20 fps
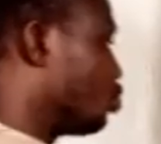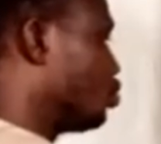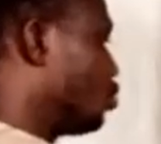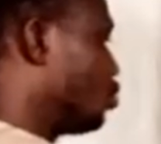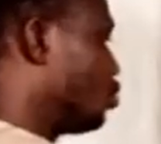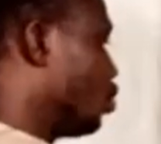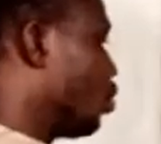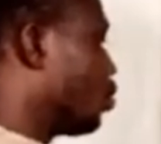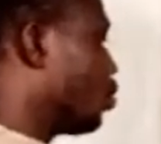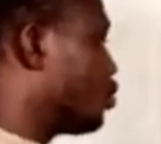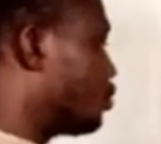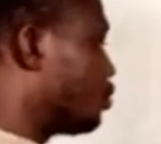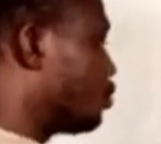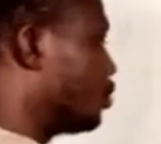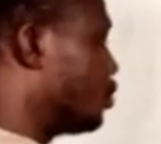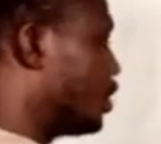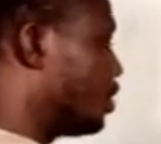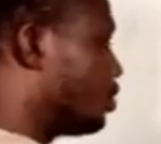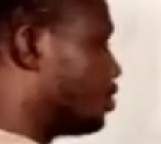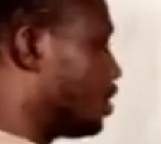know,
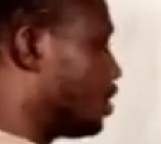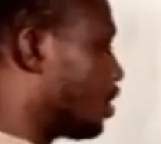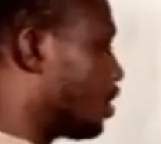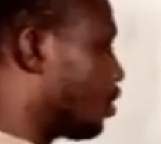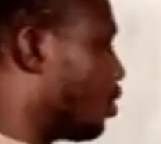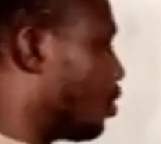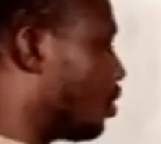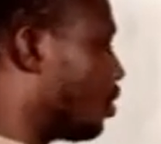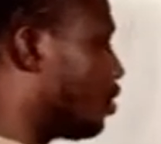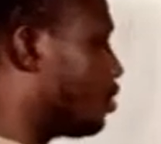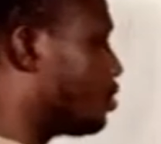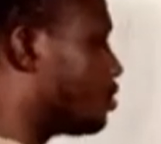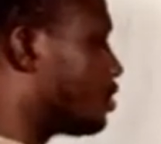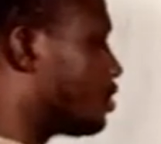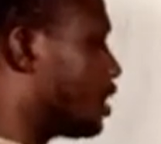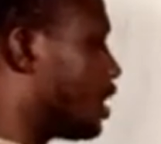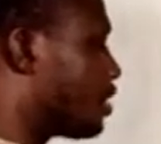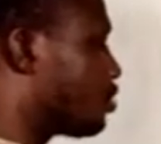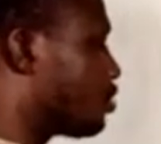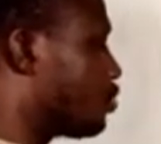we recall
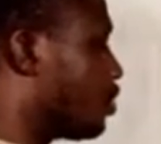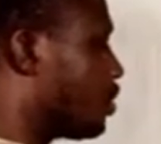that